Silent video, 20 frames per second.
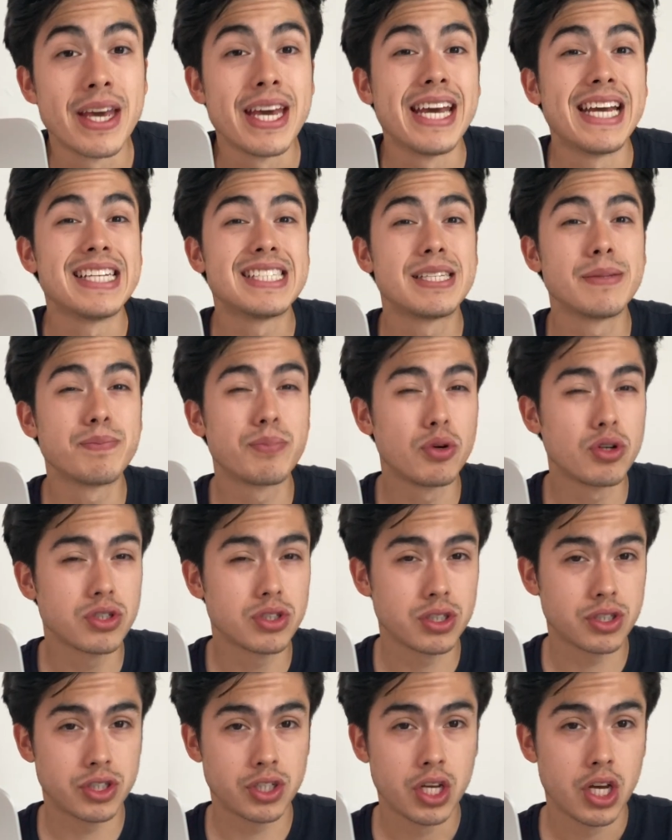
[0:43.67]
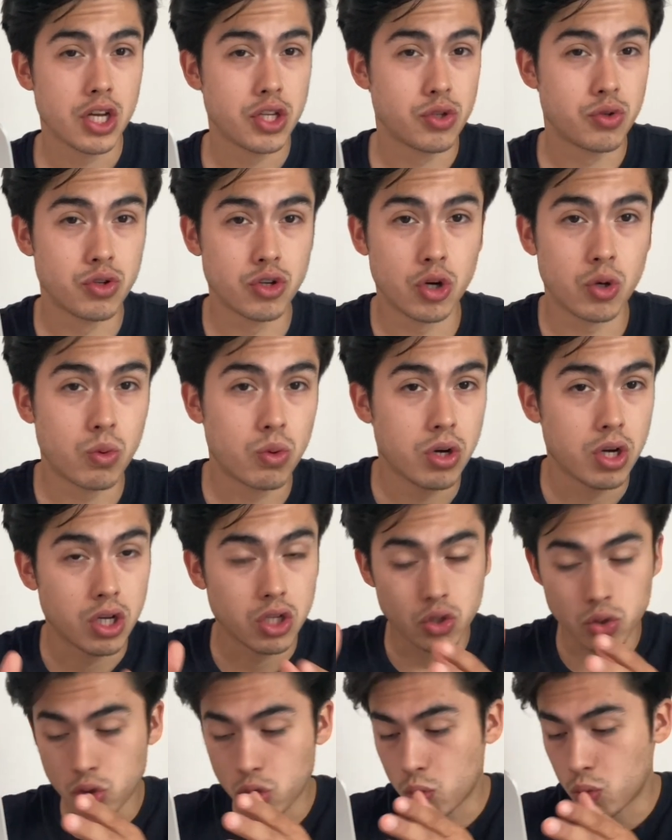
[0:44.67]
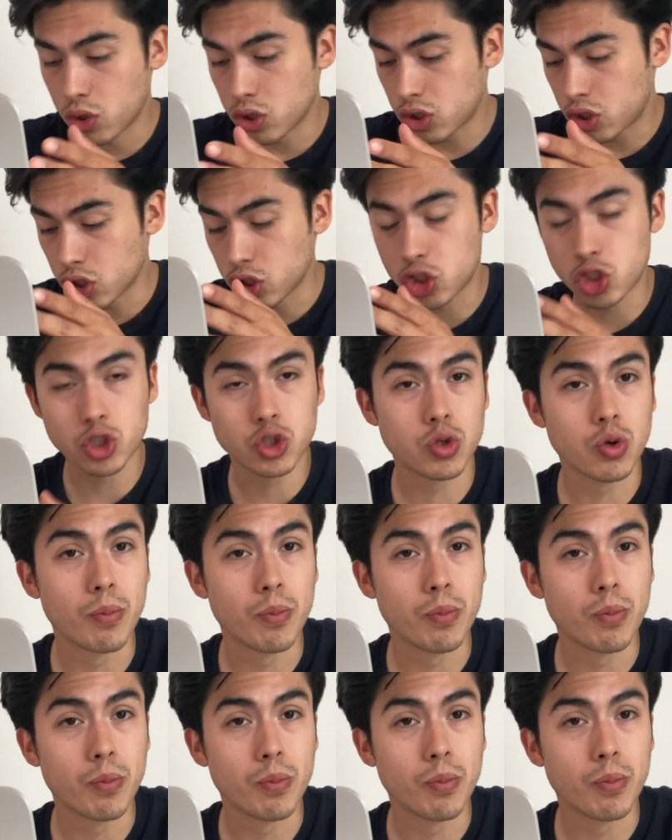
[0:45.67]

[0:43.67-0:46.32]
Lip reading: It's important to know, do you want